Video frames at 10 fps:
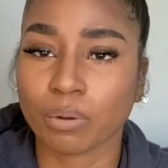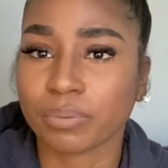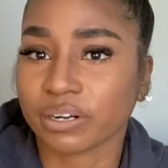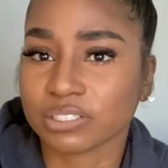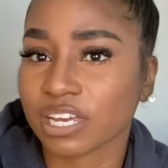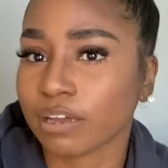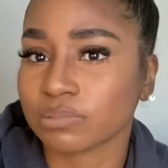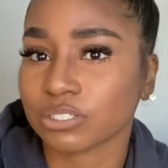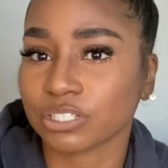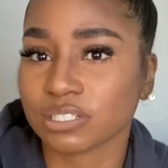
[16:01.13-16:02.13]
what better time
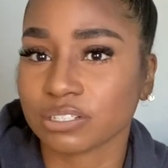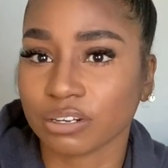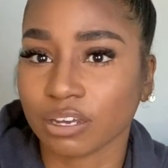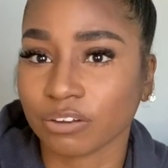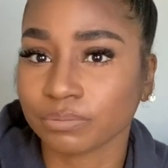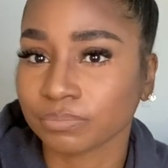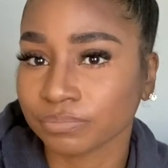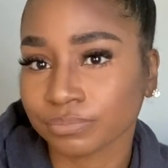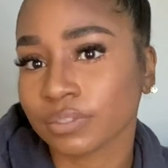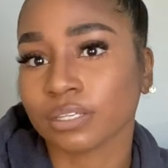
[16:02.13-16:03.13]
to just, you know,
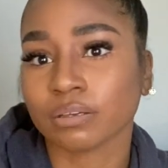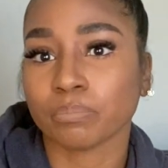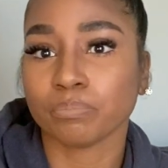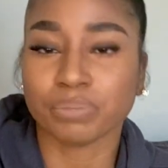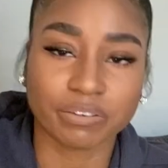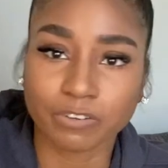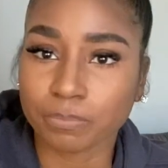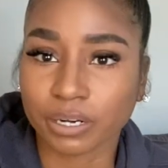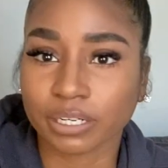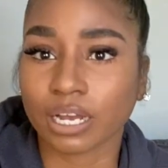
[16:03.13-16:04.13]
beef up
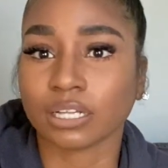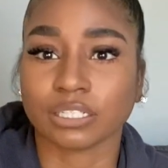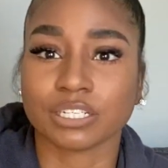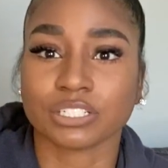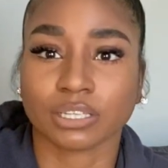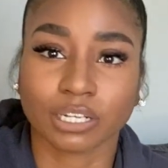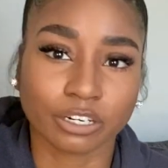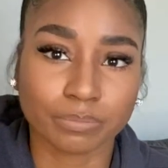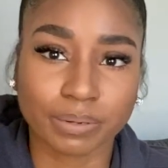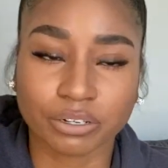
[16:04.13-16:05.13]
our knowledge and
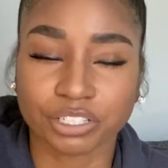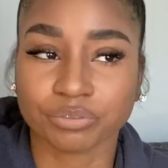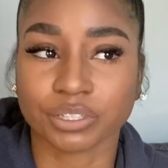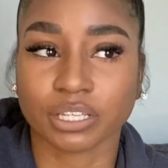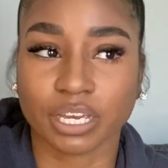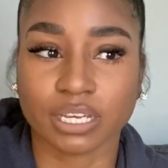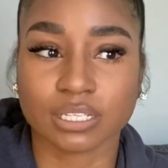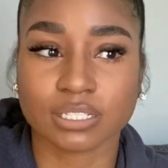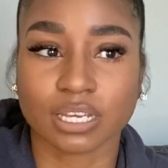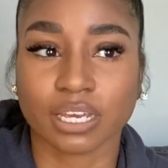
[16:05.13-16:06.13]
learn about different
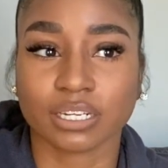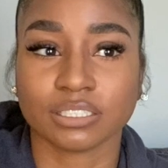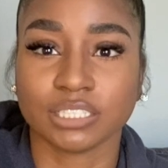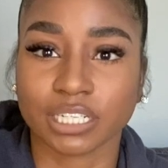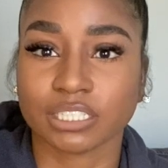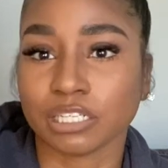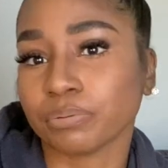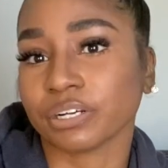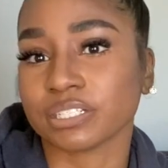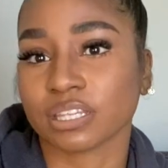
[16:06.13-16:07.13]
things and dig deeper
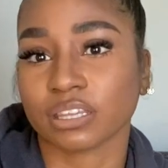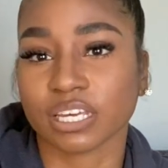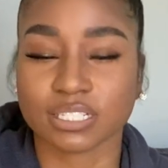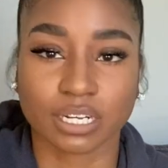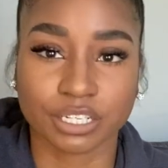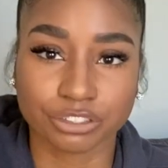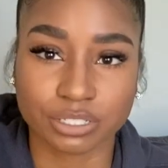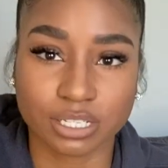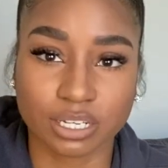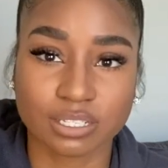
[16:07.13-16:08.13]
into the things that
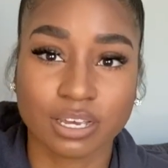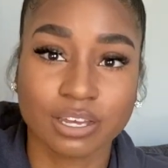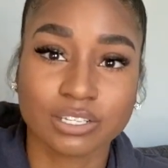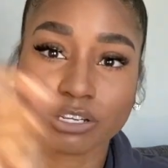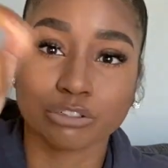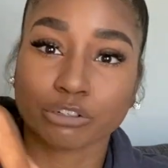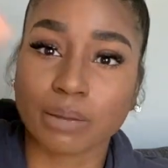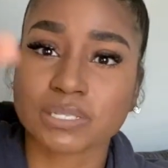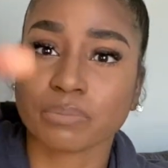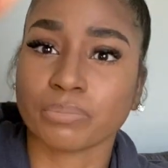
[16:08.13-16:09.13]
interest us. So drop
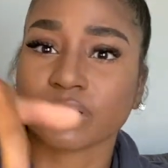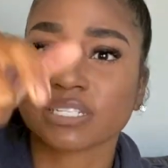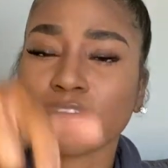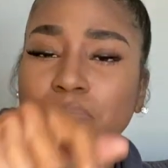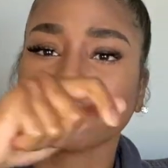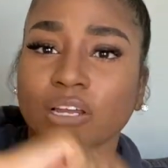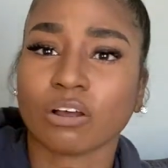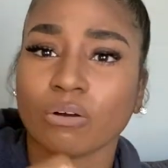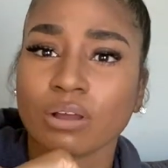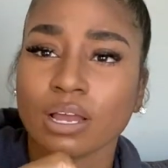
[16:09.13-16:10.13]
some books down
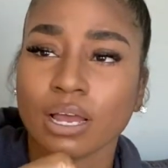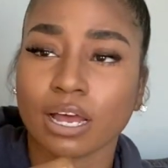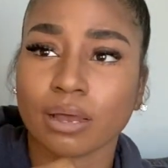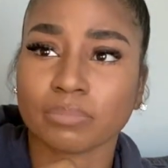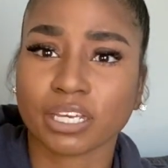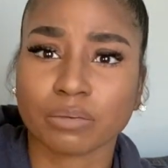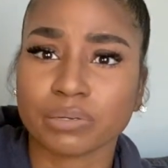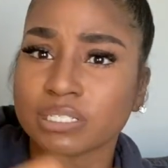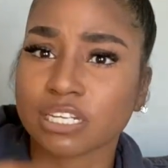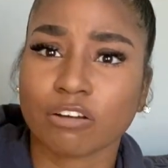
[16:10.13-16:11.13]
below. They could be
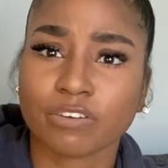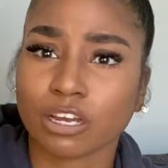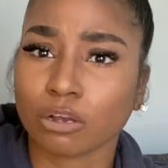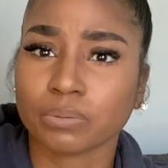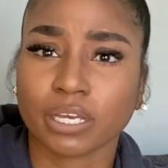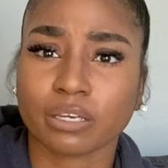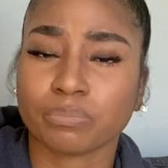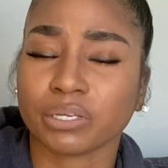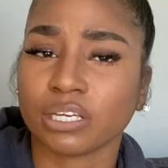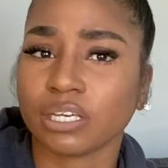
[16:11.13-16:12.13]
self-help, they could
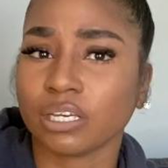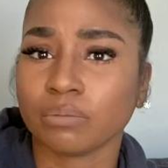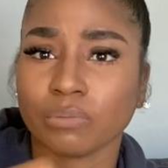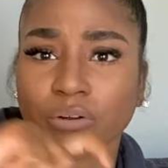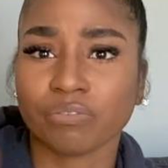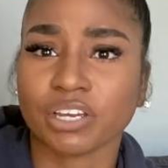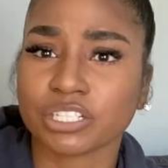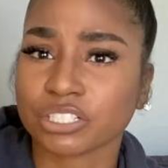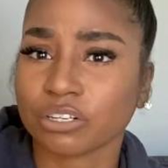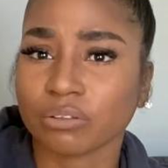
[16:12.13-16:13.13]
be
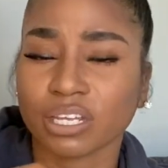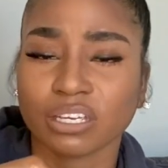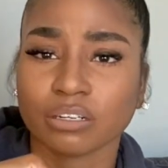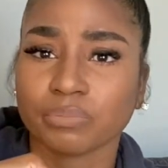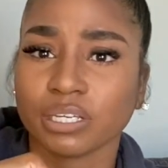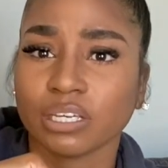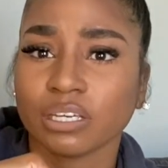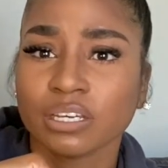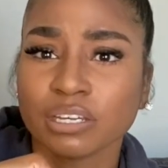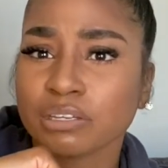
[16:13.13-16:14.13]
motivational, they can be
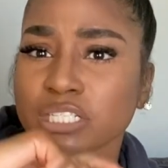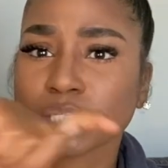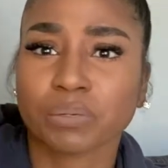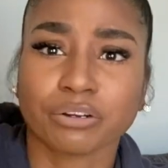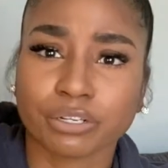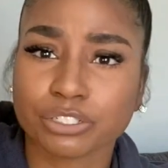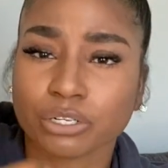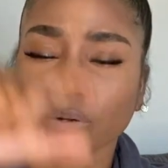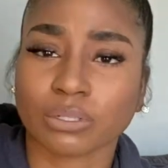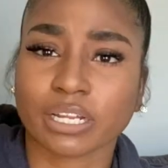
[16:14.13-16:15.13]

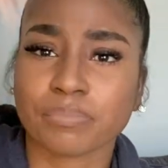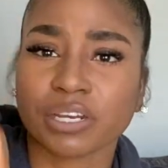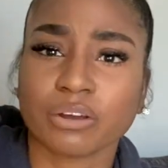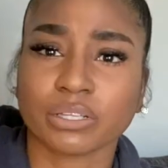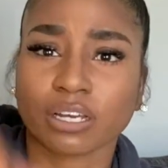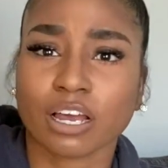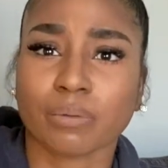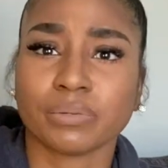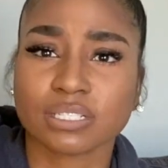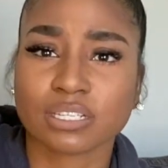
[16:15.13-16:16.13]
spiritual. Let me know in the
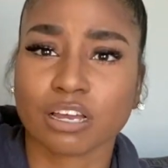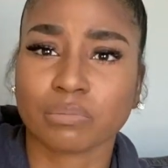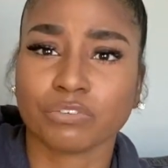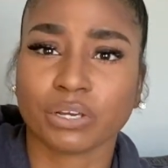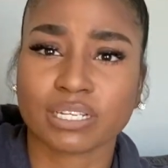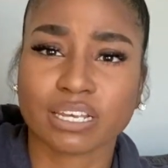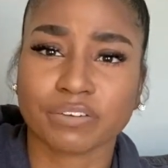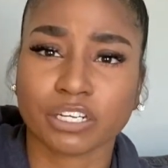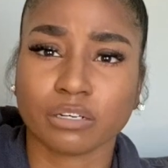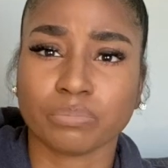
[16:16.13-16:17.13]
comments if you guys have
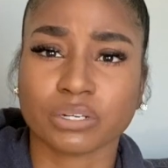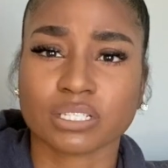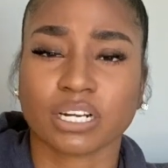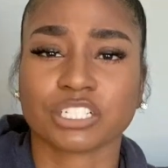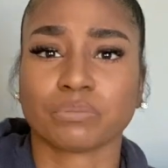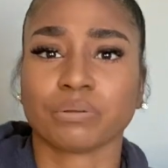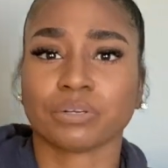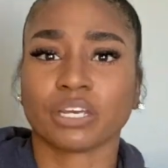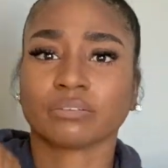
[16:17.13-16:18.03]
any good books that I should be reading.